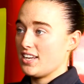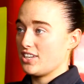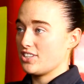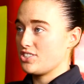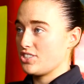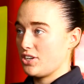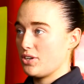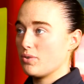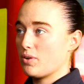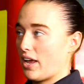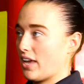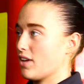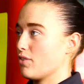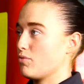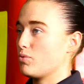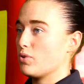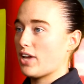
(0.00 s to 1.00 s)
need to do,
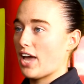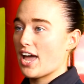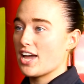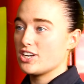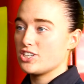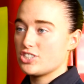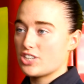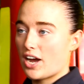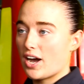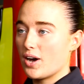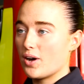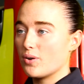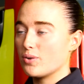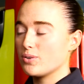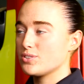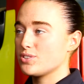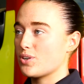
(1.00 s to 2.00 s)
like if we get a
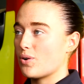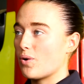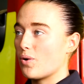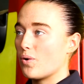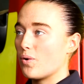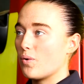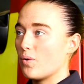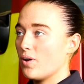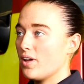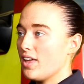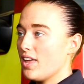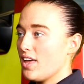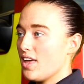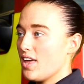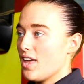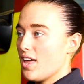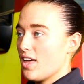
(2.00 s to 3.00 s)
shout or
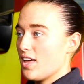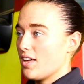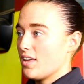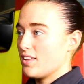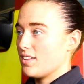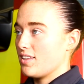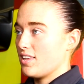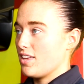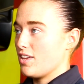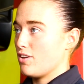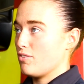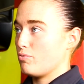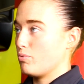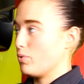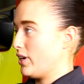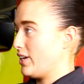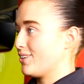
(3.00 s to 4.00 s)

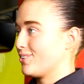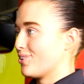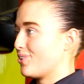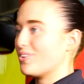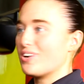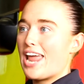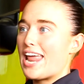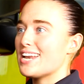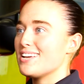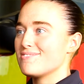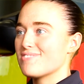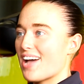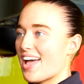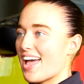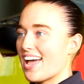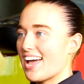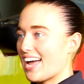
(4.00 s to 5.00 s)
if we're going anywhere,
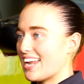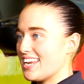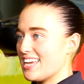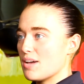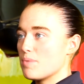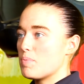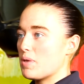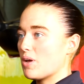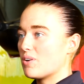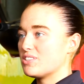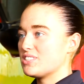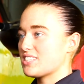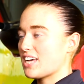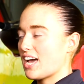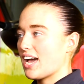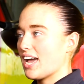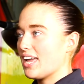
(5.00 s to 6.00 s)
I need to be on
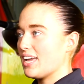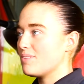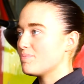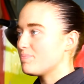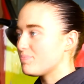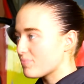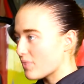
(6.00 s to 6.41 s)
time.